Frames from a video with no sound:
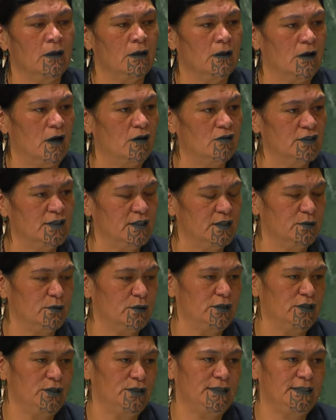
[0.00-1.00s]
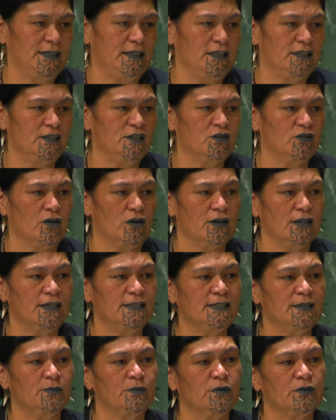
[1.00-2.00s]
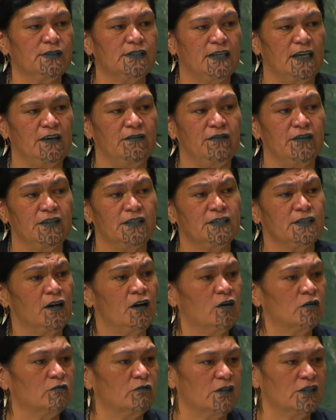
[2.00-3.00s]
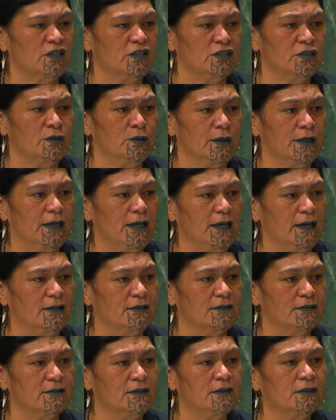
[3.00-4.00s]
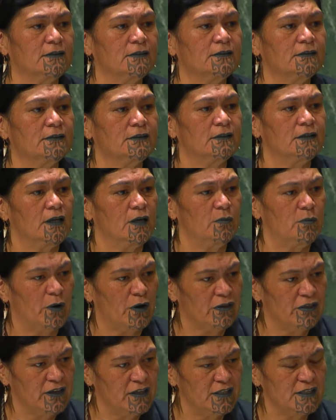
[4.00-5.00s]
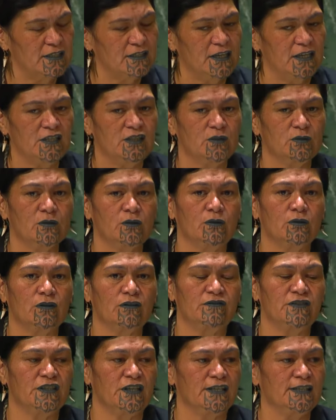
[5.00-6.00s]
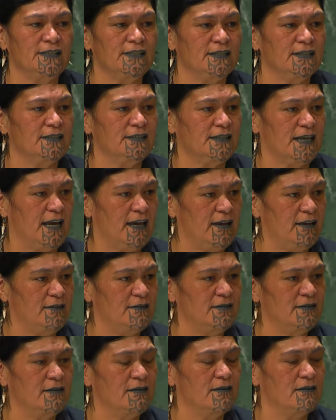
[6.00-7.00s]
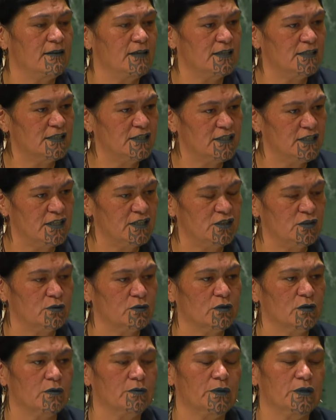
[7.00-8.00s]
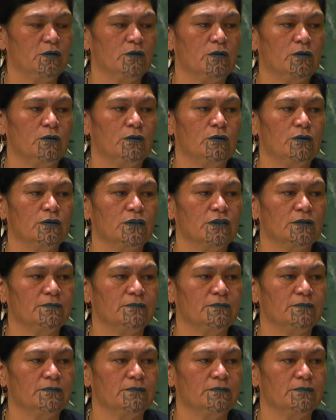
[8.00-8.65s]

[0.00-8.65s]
Aotearoa New Zealand strongly supports efforts to hold Russia to account in both the International Court of Justice and the International Criminal Court.